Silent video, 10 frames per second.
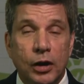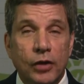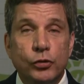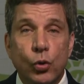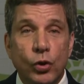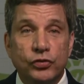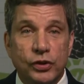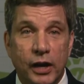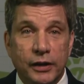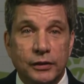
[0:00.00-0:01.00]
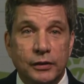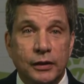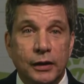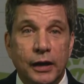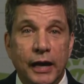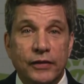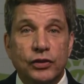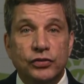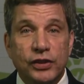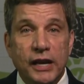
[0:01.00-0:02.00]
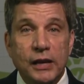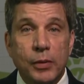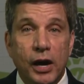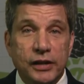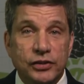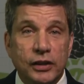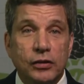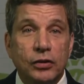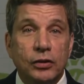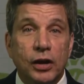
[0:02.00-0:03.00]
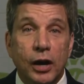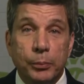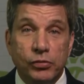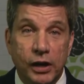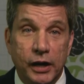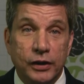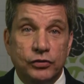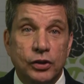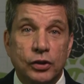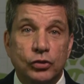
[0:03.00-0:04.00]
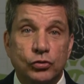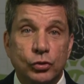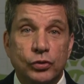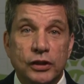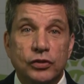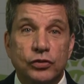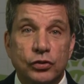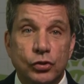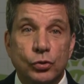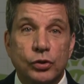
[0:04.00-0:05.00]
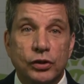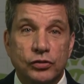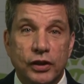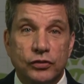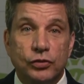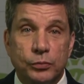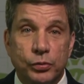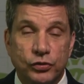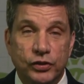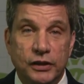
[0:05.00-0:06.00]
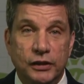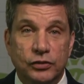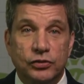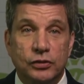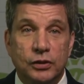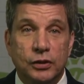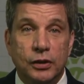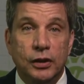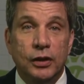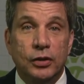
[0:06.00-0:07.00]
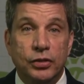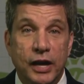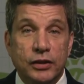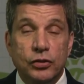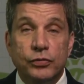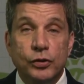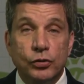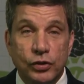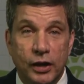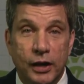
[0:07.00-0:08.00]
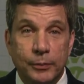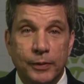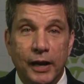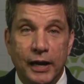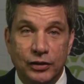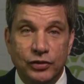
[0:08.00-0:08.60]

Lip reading: Of course not. And the same ideal applies to these new contested proceedings. Thank you for your time and